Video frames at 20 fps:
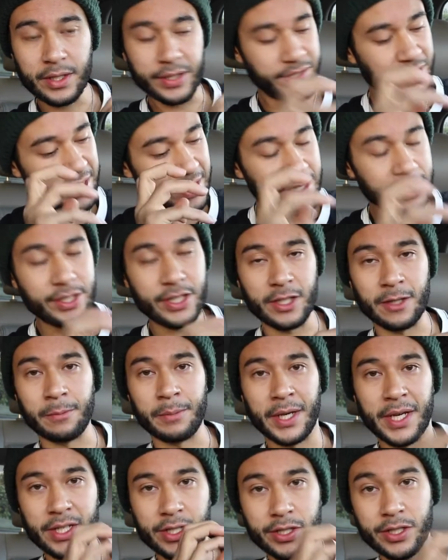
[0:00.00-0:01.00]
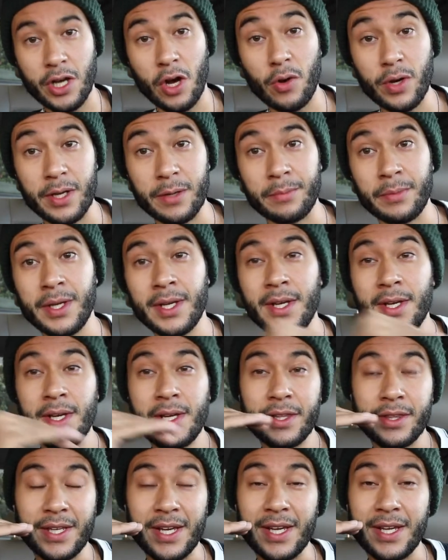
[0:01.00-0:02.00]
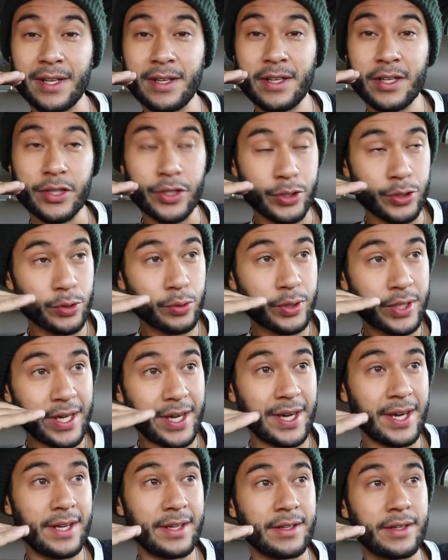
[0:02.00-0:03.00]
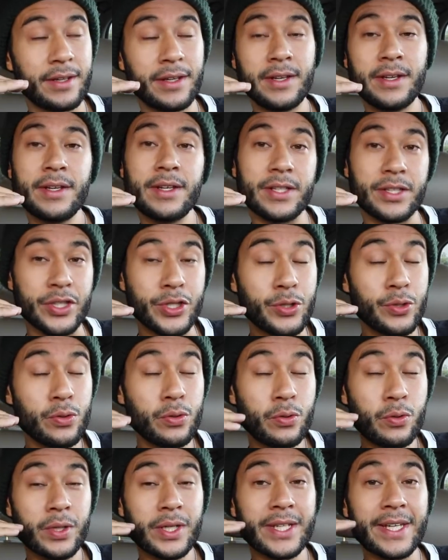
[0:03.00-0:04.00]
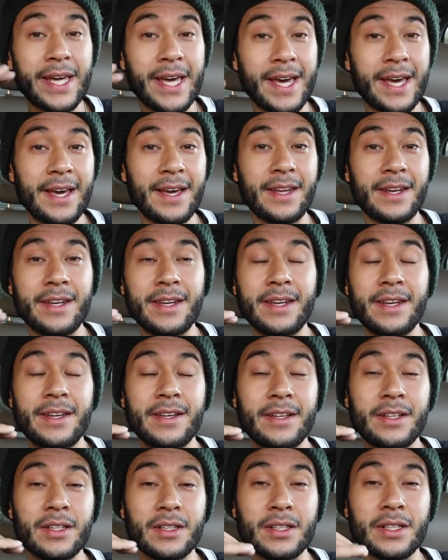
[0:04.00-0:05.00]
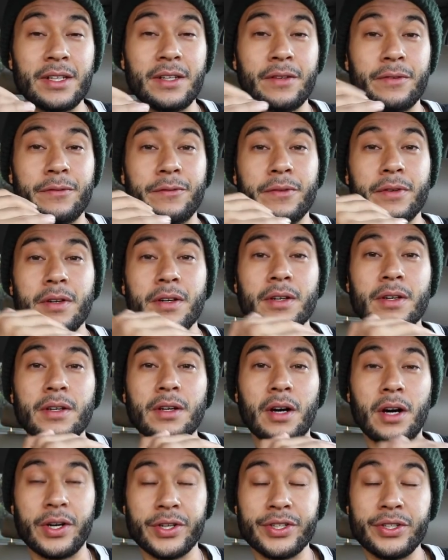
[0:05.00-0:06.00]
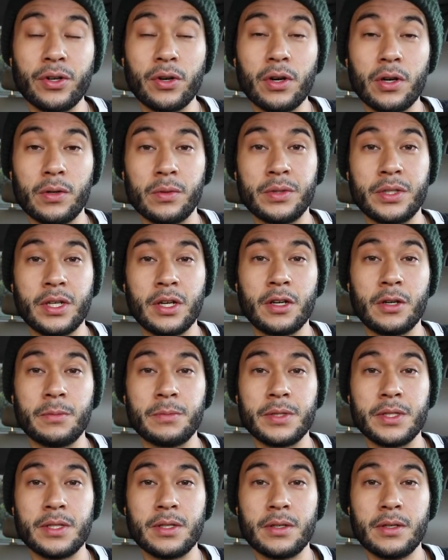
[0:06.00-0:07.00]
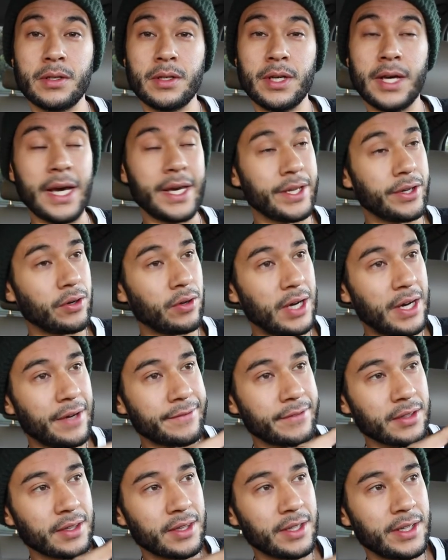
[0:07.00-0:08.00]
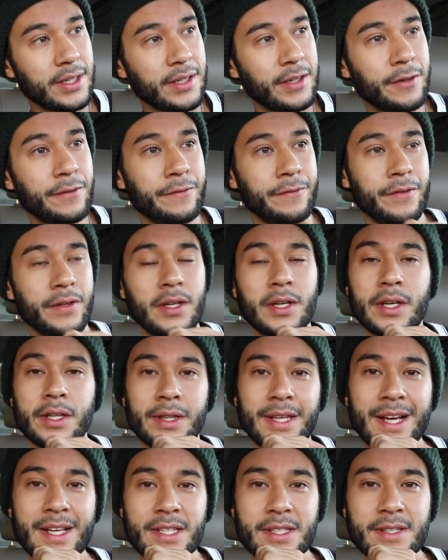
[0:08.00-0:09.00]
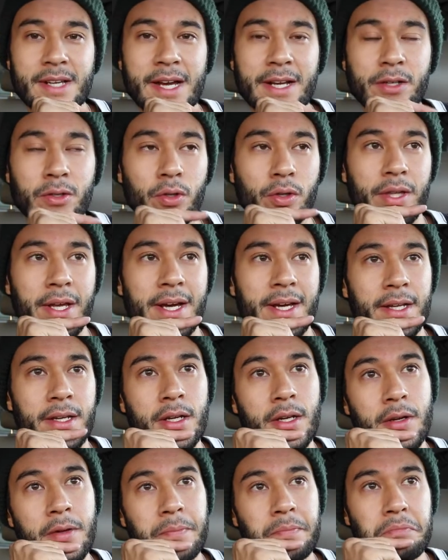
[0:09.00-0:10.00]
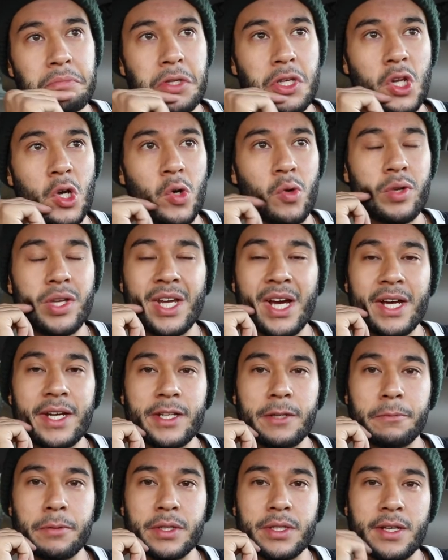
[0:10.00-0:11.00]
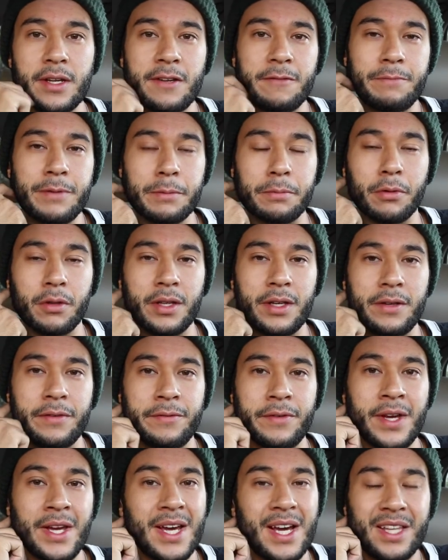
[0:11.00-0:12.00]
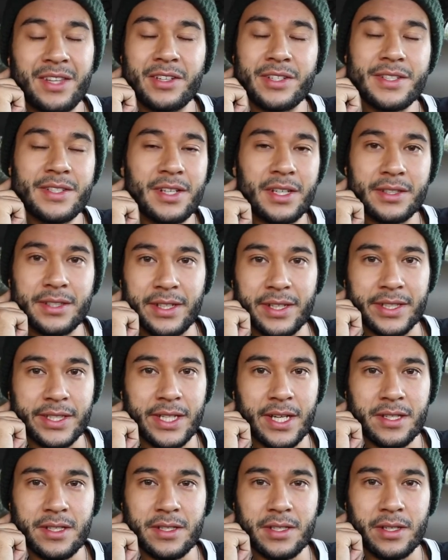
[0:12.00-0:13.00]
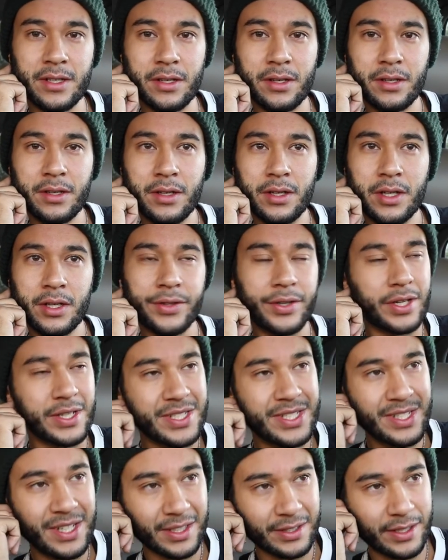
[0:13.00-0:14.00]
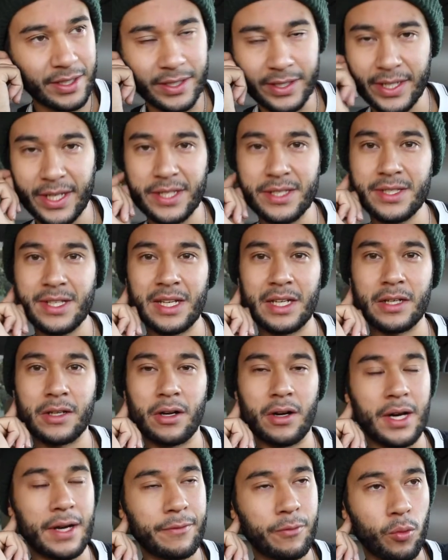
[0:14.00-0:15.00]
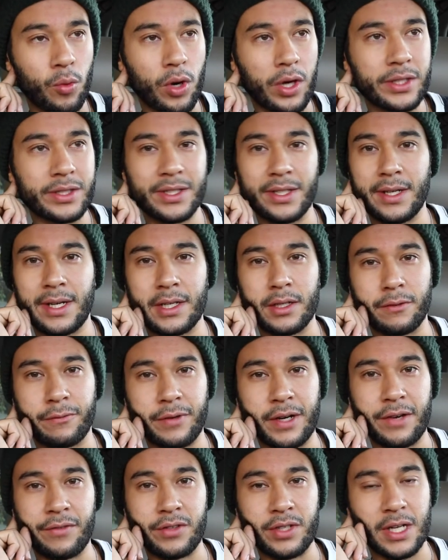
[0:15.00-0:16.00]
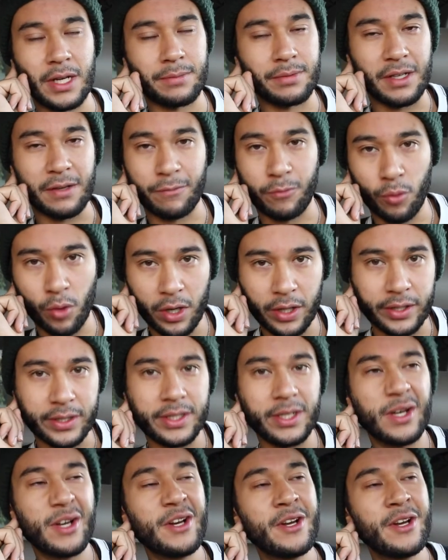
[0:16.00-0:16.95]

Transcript: teach him and show him that you can live on your own terms. And you don't have to live that cycle that, you know, 90% of people live. And there's nothing against it. There's nothing against that at all. I've worked the 9-to-5 jobs. I've worked